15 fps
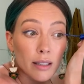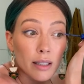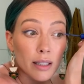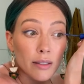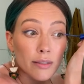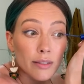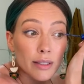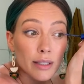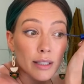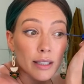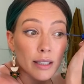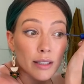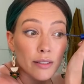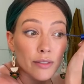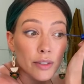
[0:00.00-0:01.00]
I've seen it
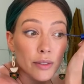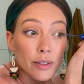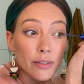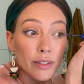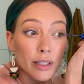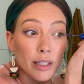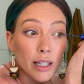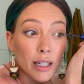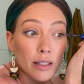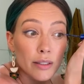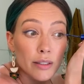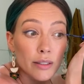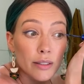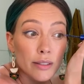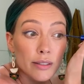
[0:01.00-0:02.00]
in a few different
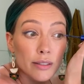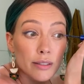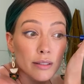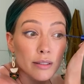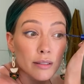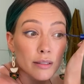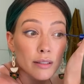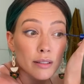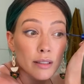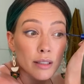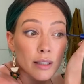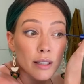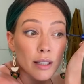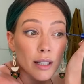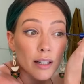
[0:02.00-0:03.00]
colors.
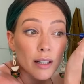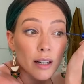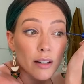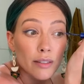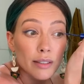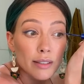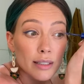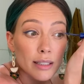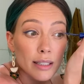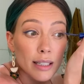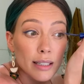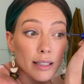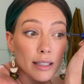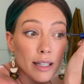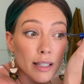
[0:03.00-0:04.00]
And obviously,
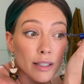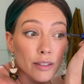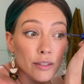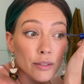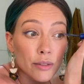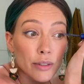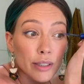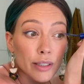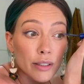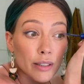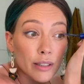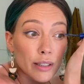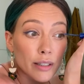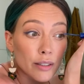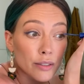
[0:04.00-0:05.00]
like
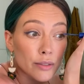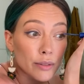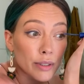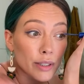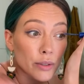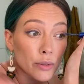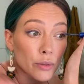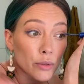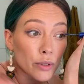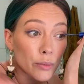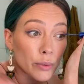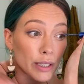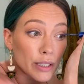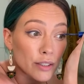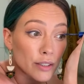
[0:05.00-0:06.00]
editorial, it looks really cool
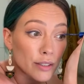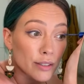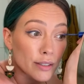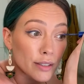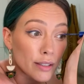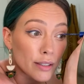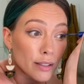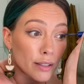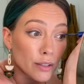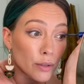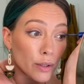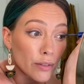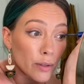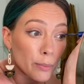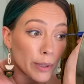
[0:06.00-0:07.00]
when it's just, you
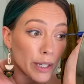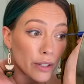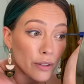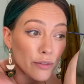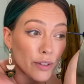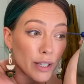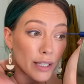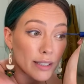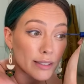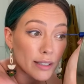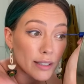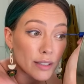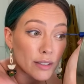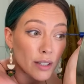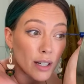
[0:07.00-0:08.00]
have a bare face and
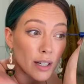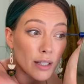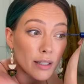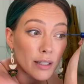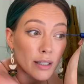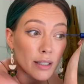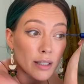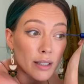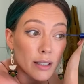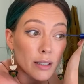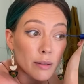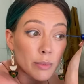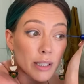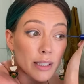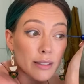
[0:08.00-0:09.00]
the dot,
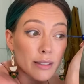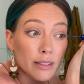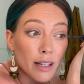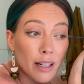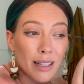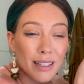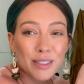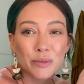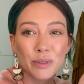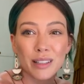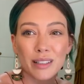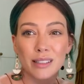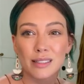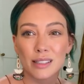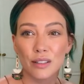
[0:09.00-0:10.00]
but it's not as
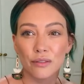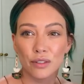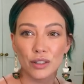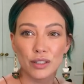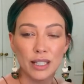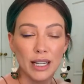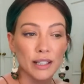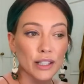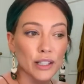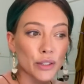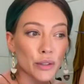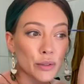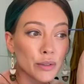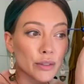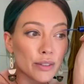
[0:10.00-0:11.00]
realistic for daily
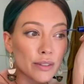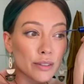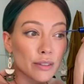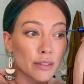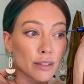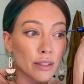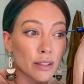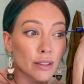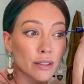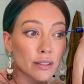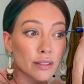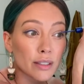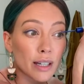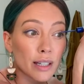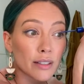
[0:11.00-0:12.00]
use. It looks
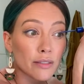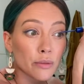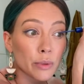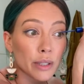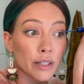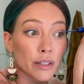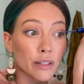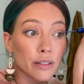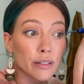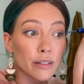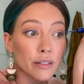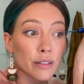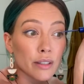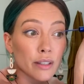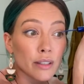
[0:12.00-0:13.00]
kind of weird.
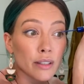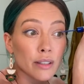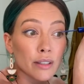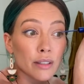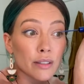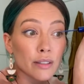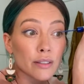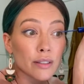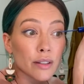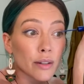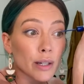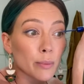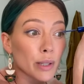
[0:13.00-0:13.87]
So I